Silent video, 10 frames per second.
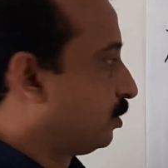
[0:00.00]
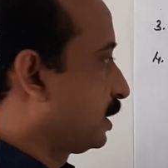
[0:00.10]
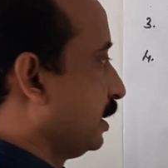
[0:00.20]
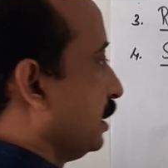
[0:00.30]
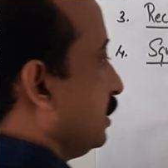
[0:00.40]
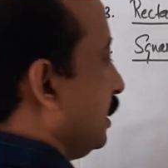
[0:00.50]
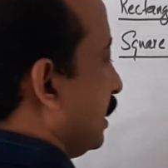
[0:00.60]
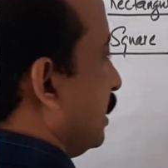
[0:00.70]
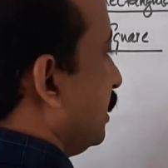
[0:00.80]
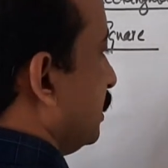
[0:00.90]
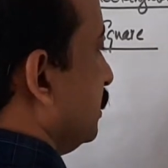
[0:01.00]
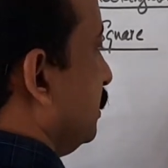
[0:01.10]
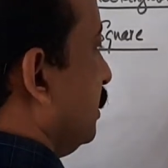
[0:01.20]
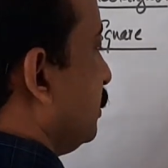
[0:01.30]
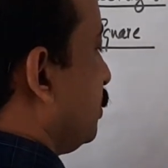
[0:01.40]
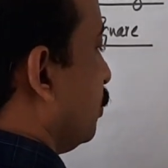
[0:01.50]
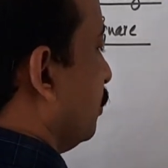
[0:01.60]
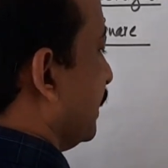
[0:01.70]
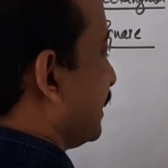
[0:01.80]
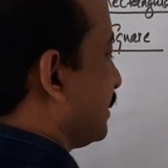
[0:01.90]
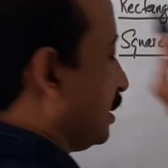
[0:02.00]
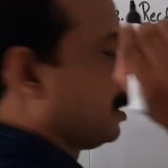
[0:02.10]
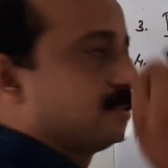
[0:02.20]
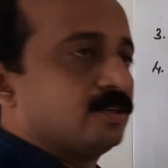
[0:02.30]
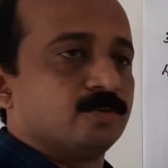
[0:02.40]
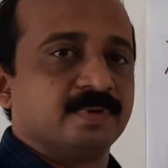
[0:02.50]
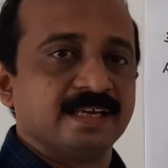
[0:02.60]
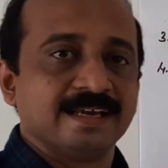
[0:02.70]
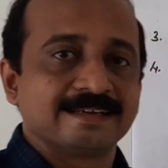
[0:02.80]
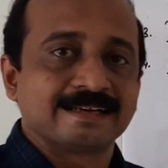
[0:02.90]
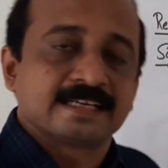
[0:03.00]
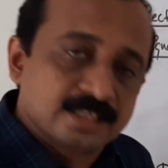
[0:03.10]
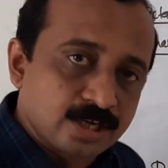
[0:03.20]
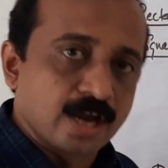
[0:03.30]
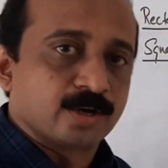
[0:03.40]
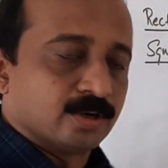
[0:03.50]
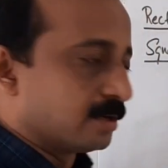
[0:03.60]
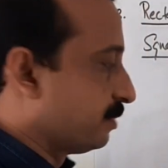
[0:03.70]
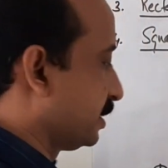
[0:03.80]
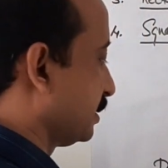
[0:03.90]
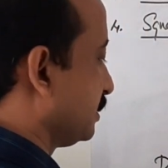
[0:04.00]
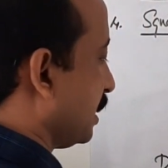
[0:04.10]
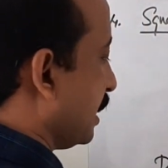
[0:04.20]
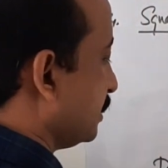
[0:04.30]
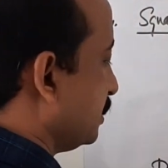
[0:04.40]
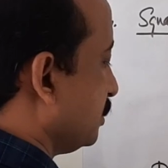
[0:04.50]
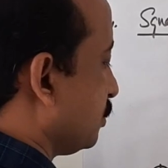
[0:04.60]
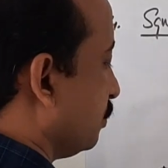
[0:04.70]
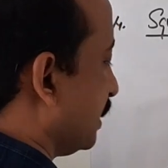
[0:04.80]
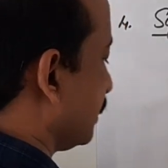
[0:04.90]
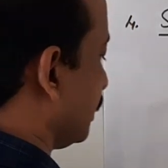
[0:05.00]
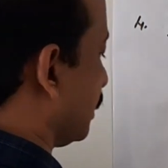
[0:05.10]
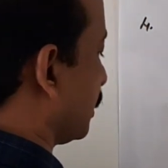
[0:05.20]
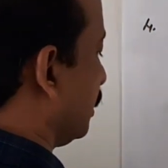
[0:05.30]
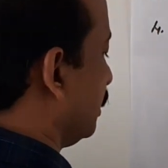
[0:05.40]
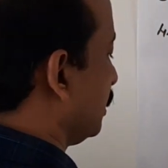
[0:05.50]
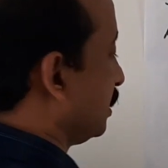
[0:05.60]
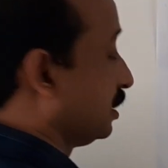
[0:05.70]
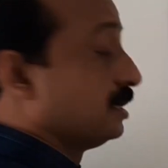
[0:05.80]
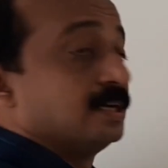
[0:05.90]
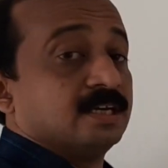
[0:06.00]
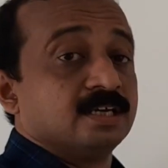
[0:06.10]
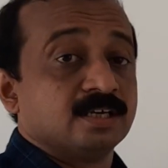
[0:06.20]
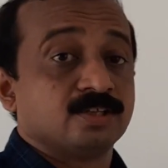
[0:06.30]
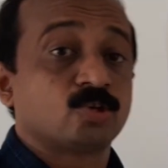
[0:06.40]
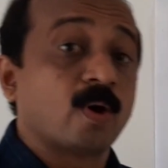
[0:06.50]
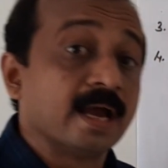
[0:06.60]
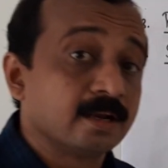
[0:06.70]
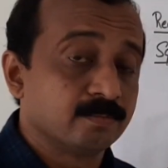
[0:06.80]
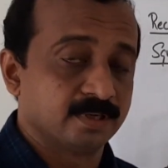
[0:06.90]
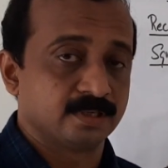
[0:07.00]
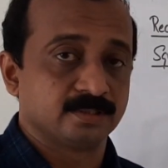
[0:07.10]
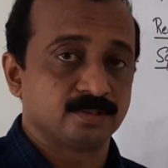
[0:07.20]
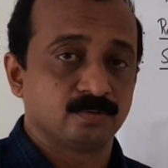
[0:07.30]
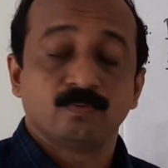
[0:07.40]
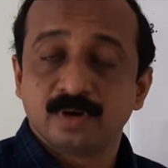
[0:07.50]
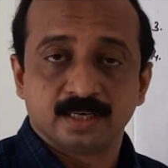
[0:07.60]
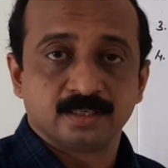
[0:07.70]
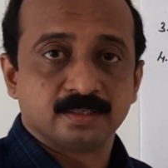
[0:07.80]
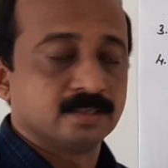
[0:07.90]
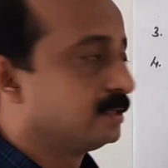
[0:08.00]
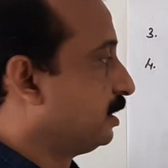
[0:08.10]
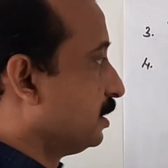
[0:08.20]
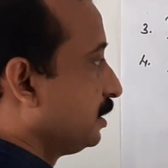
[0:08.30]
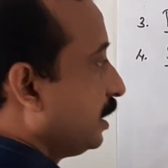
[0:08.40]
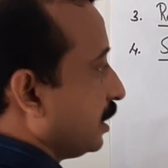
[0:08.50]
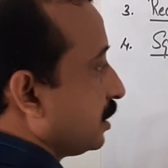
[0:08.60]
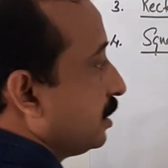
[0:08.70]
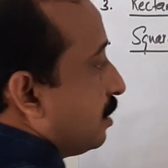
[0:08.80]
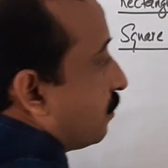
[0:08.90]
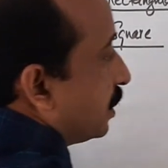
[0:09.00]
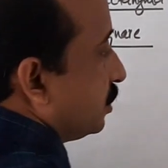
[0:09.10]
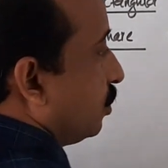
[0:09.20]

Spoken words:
Okay, here these two matrices are said to be a rectangular matrix and these two matrices are called square matrix. Why? Here, what